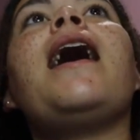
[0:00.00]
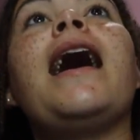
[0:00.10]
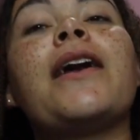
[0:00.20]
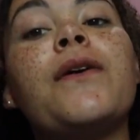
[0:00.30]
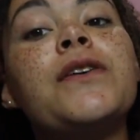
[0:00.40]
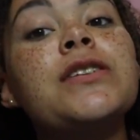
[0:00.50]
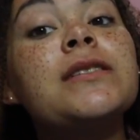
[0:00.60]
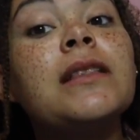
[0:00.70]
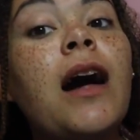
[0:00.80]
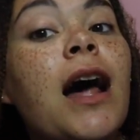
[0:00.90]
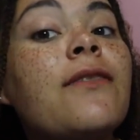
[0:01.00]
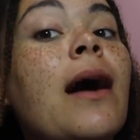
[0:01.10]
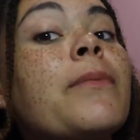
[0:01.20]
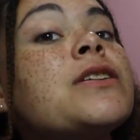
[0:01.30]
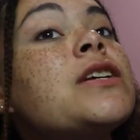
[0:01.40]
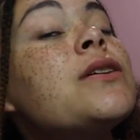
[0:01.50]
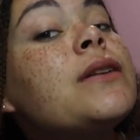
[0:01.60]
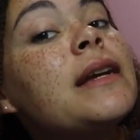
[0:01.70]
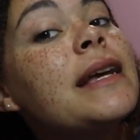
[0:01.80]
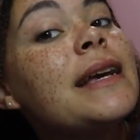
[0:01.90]
I don't know, there's just a lot of
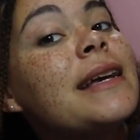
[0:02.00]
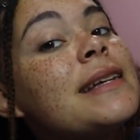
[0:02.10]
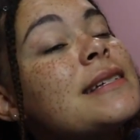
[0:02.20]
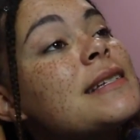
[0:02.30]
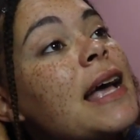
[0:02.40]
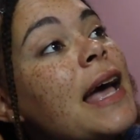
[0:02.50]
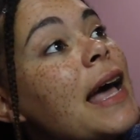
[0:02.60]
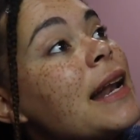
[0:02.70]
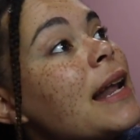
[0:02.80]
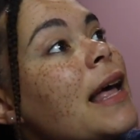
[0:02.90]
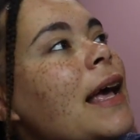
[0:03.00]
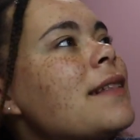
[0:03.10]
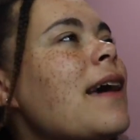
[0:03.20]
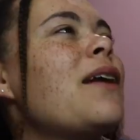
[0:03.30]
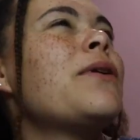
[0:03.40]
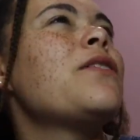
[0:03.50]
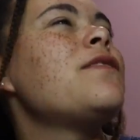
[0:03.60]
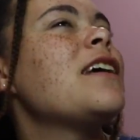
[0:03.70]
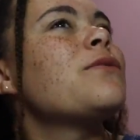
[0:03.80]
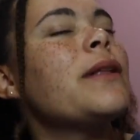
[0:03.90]
opportunities, and it's kind of one of
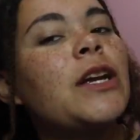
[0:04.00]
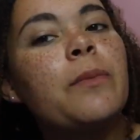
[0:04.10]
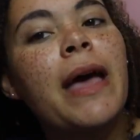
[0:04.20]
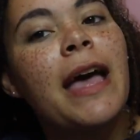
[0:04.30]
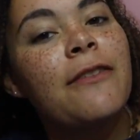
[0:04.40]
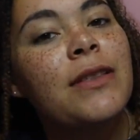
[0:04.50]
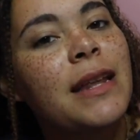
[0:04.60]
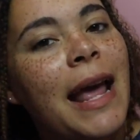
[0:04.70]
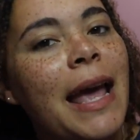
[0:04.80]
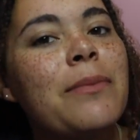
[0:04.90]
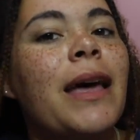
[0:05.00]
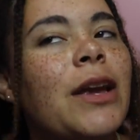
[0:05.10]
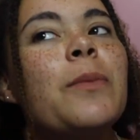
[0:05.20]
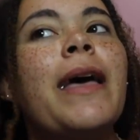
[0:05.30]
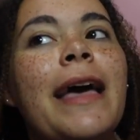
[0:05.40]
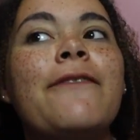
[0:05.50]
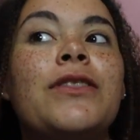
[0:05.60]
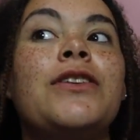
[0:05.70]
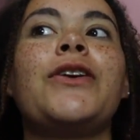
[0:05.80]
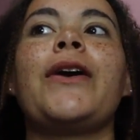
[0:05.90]
those things where like you're paying for the name, like you're paying for
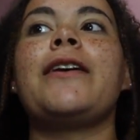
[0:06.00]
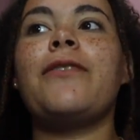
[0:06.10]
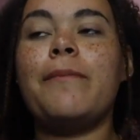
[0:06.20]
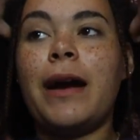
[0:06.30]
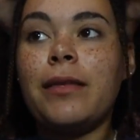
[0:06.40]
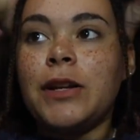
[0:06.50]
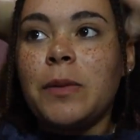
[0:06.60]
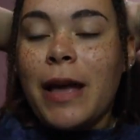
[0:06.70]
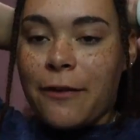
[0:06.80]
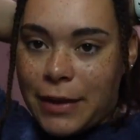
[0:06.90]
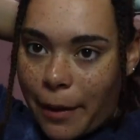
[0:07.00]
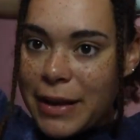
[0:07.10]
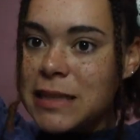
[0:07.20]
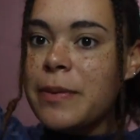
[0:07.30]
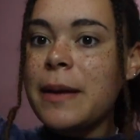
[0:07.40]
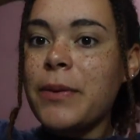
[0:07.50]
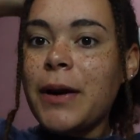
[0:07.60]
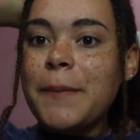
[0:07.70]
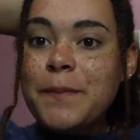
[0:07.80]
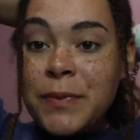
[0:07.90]
the degree from Maryland, you're paying for that piece of
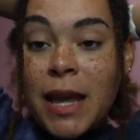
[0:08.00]
paper.